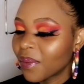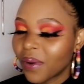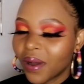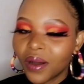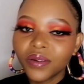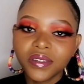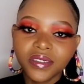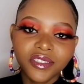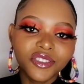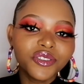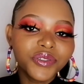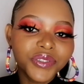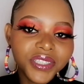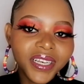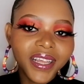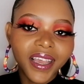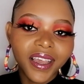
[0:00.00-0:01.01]
Wow, did you
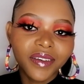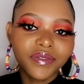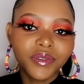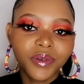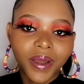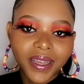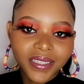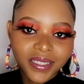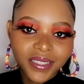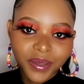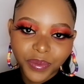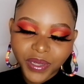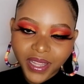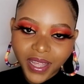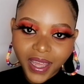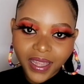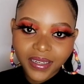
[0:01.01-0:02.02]
really have to ask me
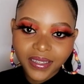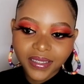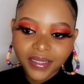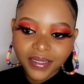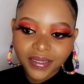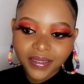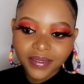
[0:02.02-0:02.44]
that?